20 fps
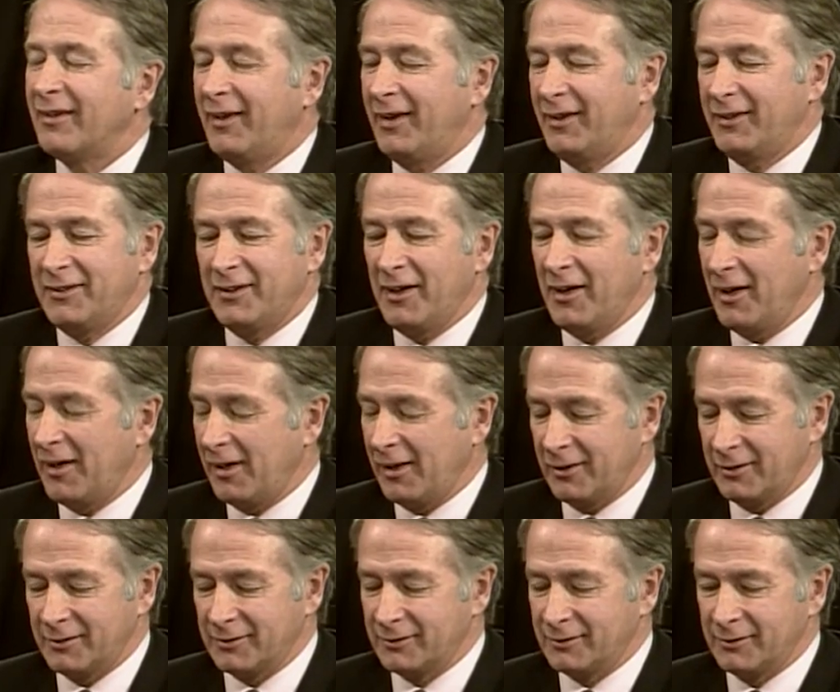And
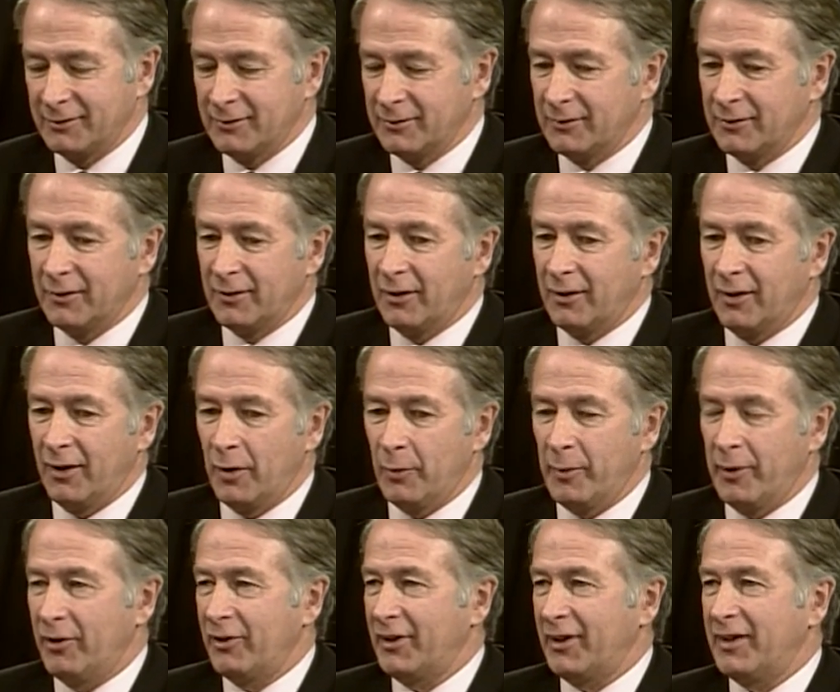I'm
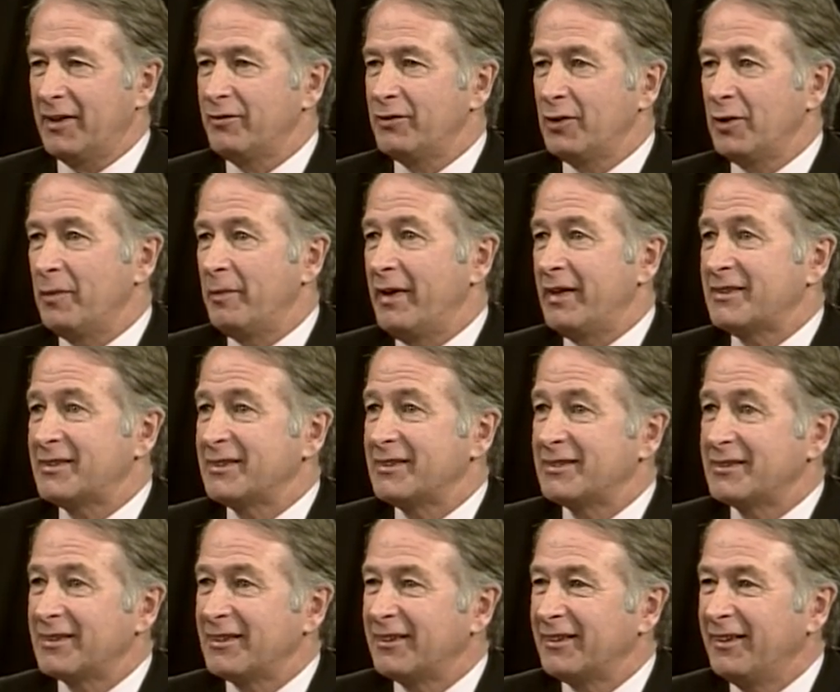here to give you a
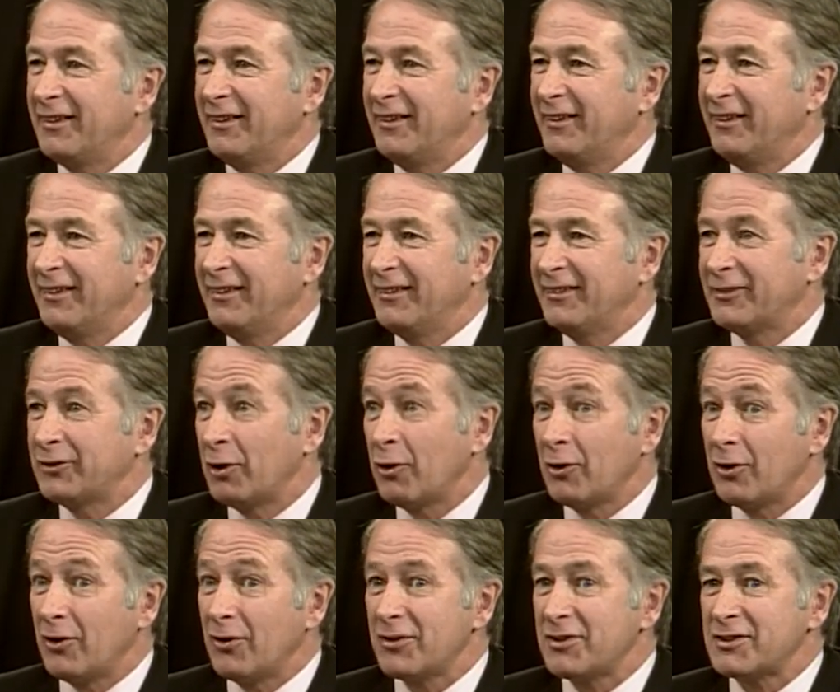message. Don't
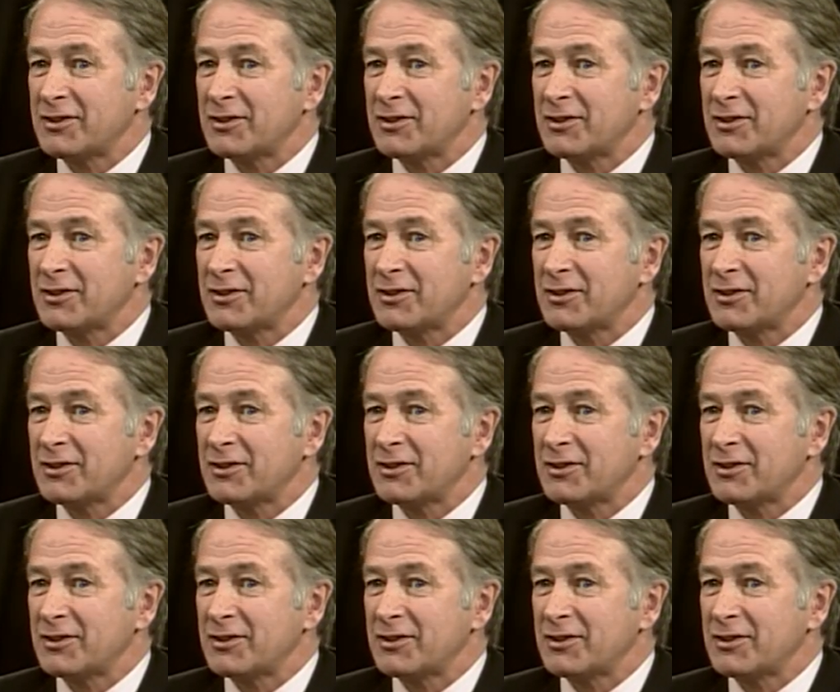go to